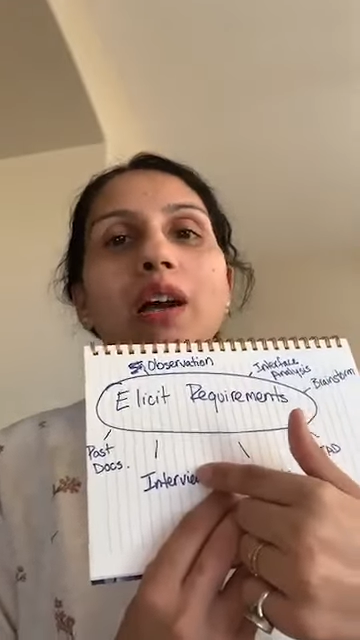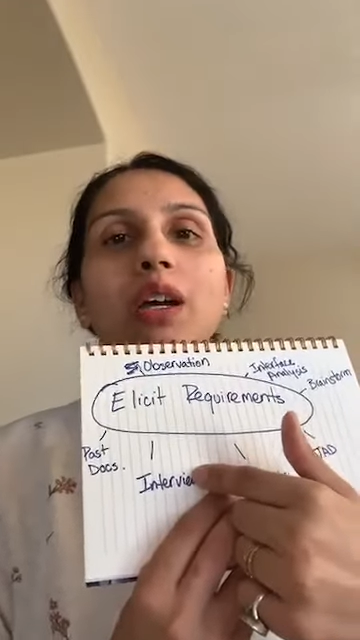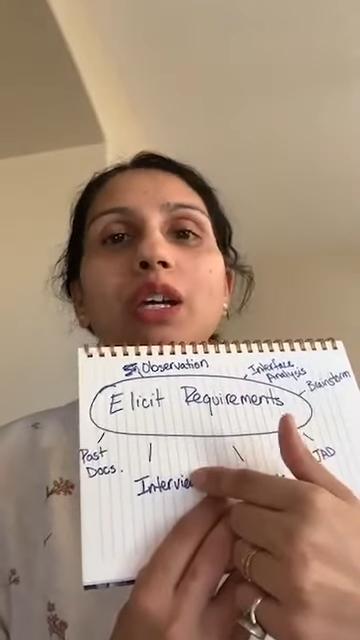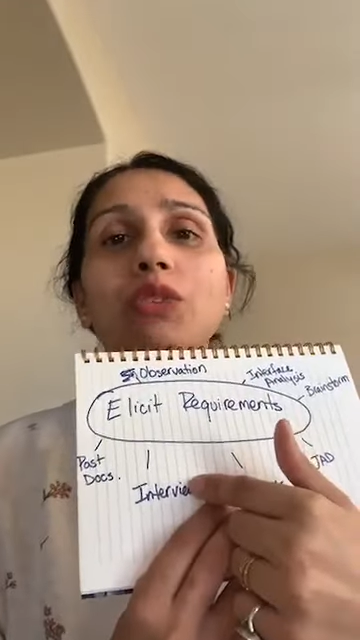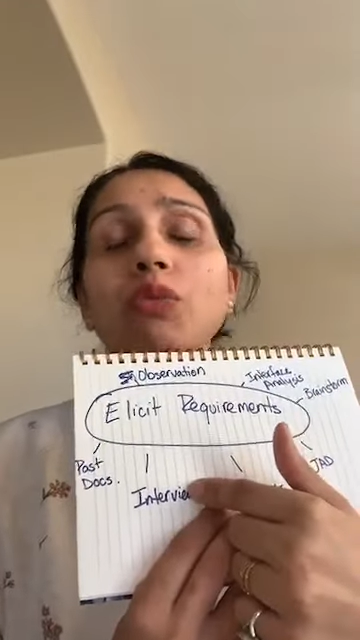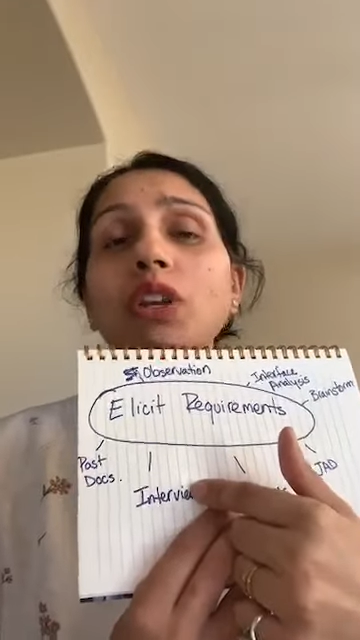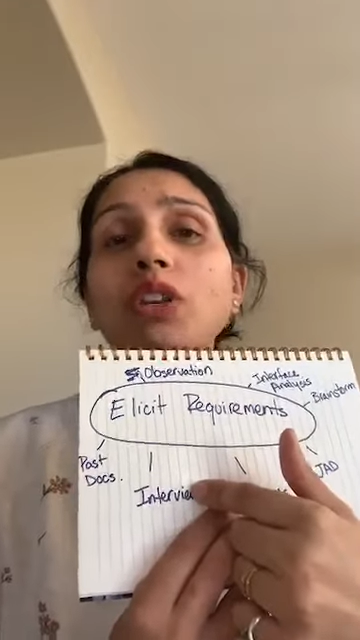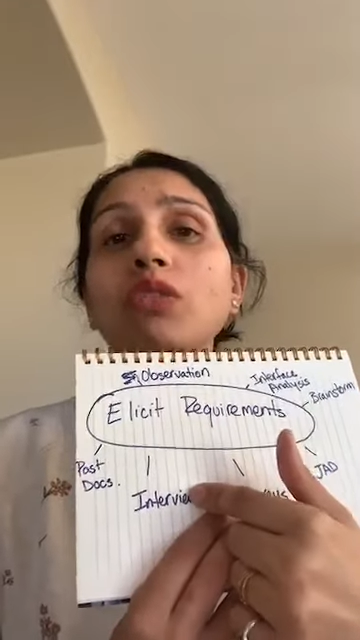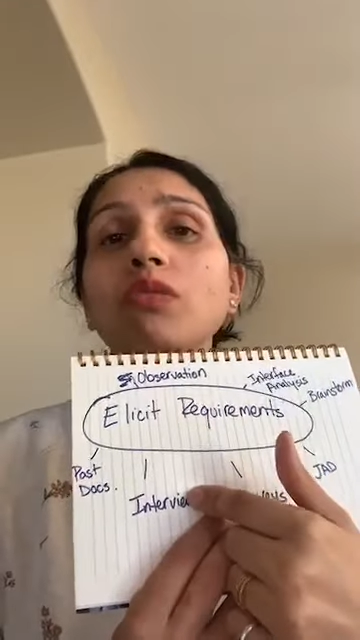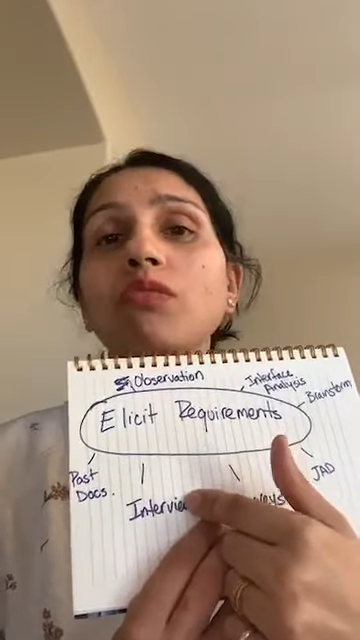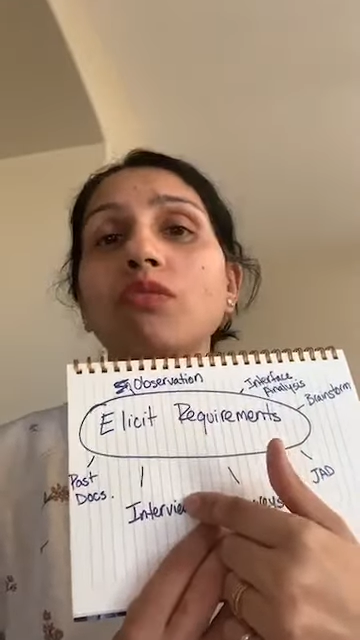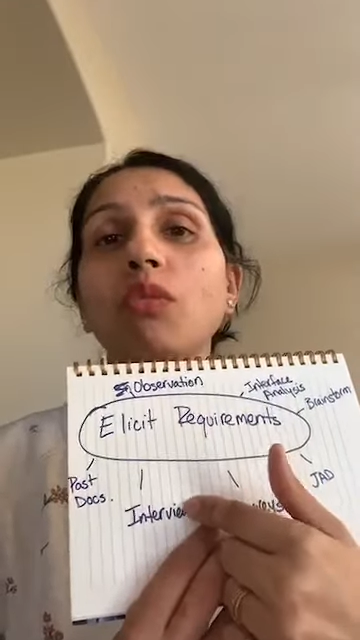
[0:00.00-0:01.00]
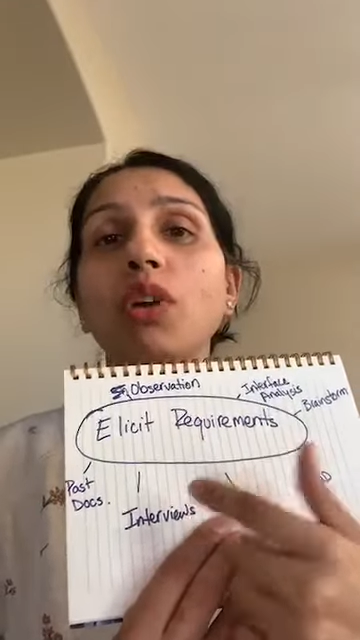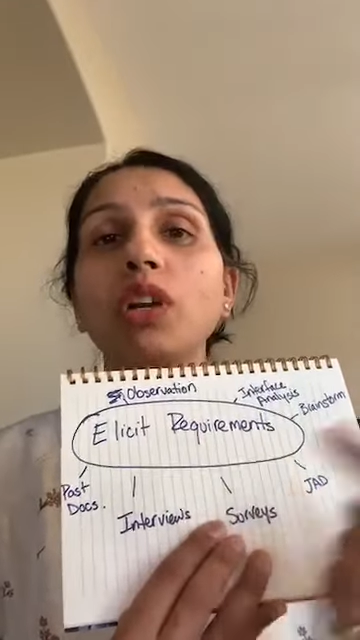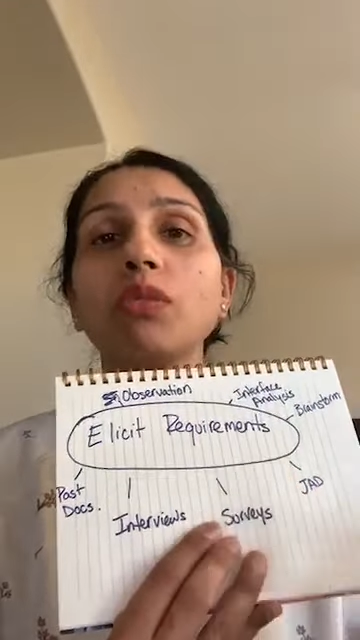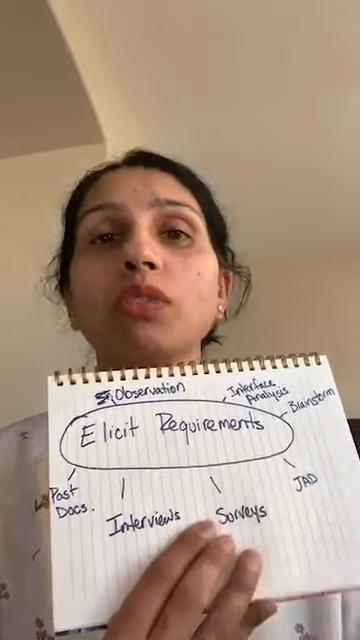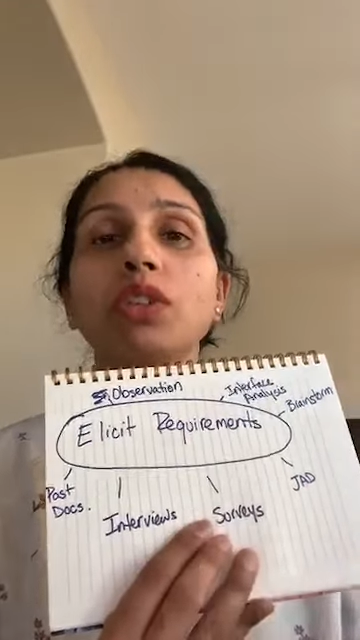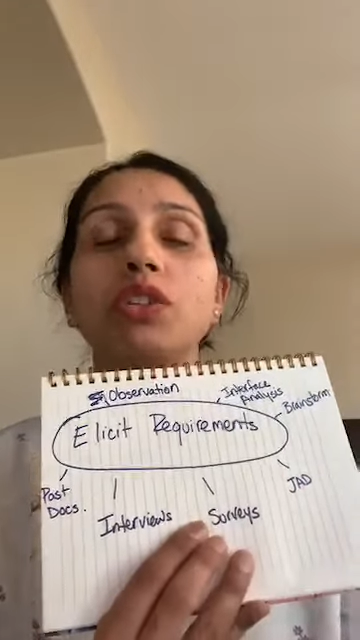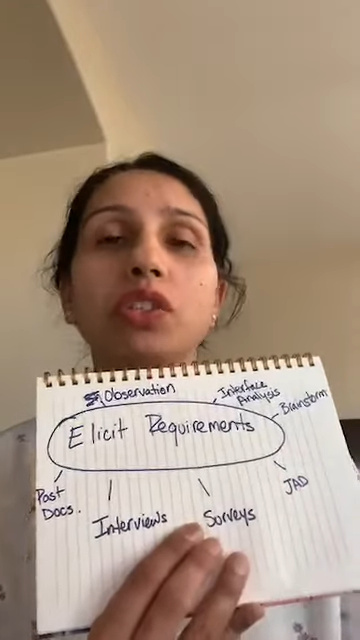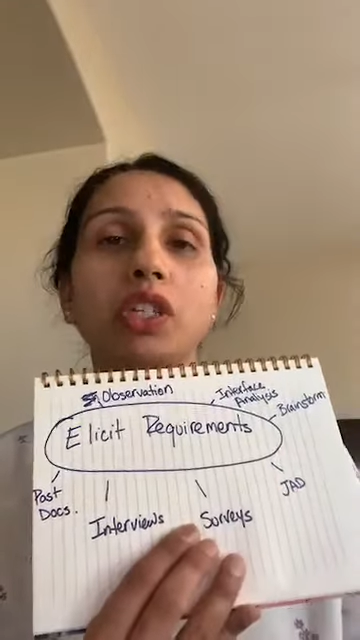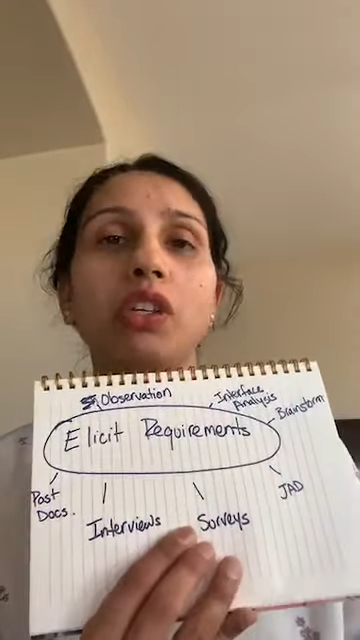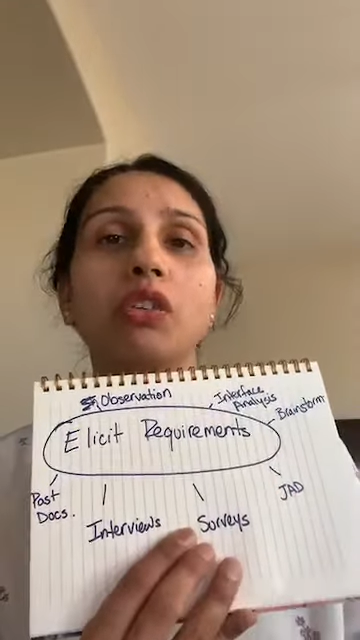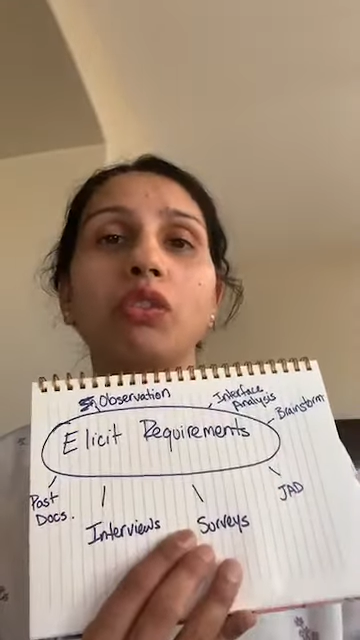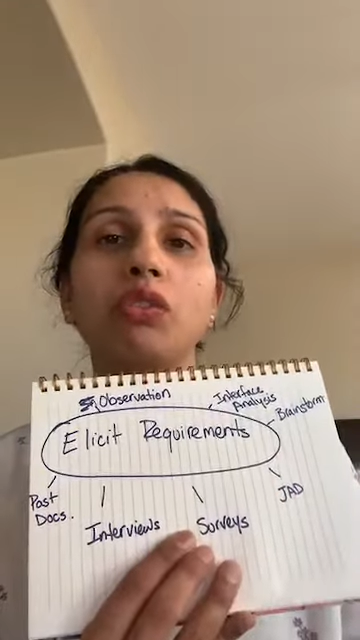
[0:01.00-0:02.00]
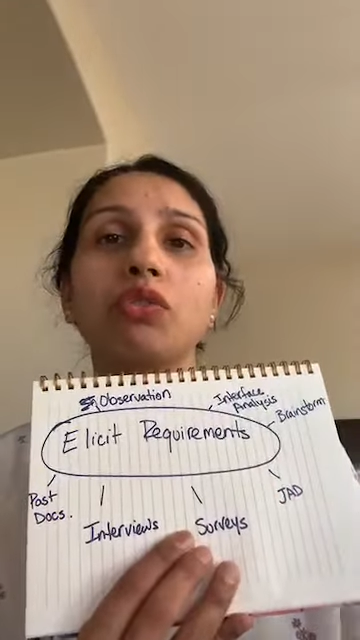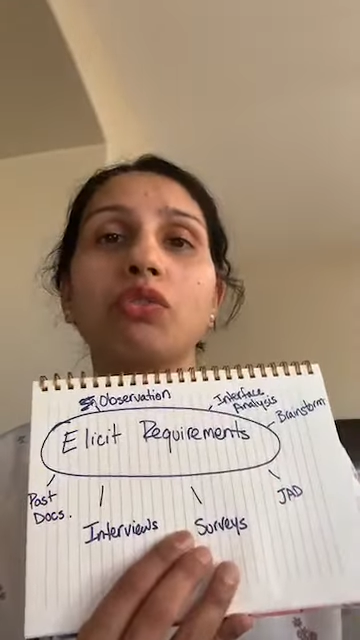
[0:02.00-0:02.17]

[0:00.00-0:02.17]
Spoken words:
is when you work with your stakeholders